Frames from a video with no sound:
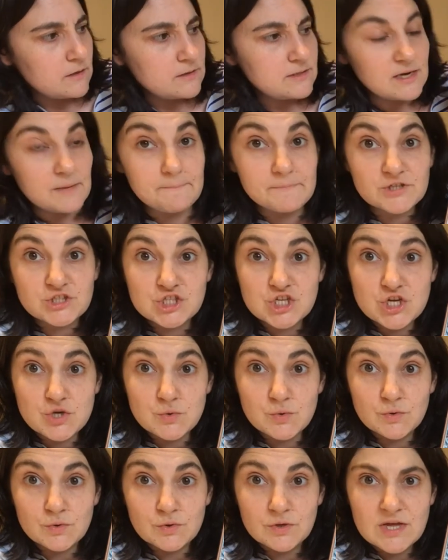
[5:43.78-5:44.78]
Number
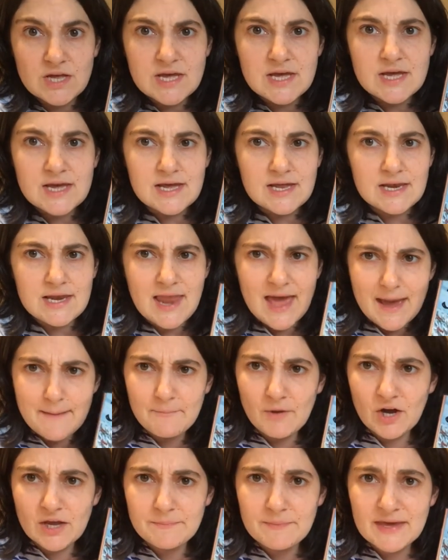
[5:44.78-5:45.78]
2. Let
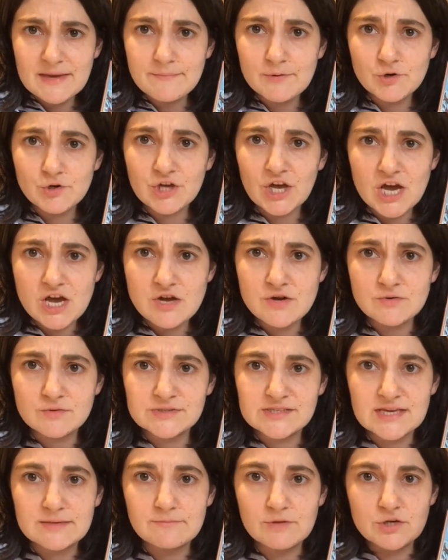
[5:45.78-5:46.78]
my people go,
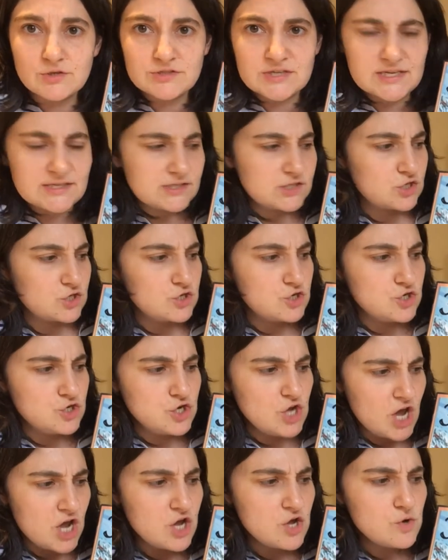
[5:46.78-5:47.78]
said Moses.
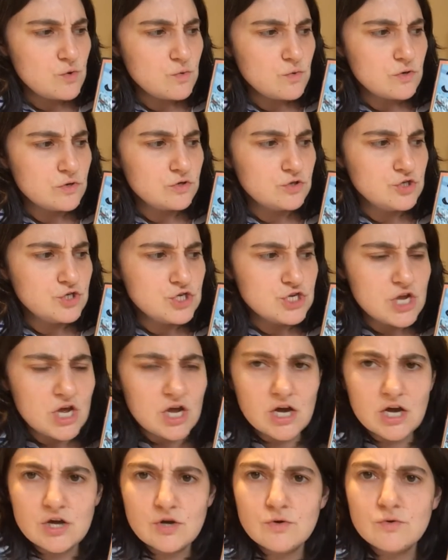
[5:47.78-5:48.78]
No,
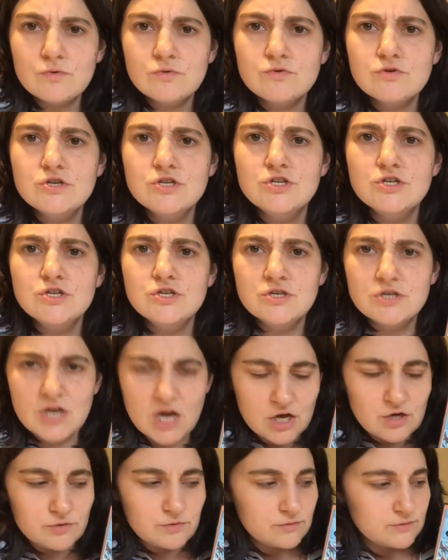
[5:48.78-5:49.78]
no,
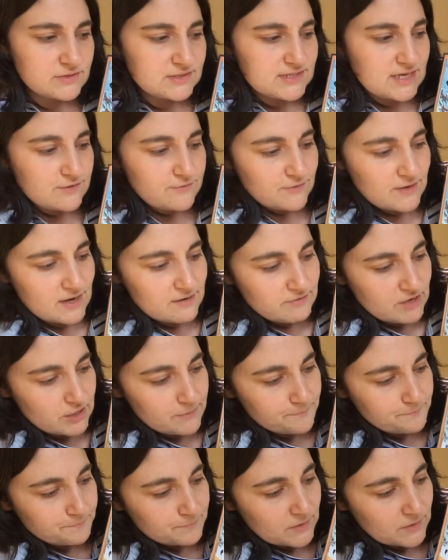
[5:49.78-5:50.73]
no, said Pharaoh.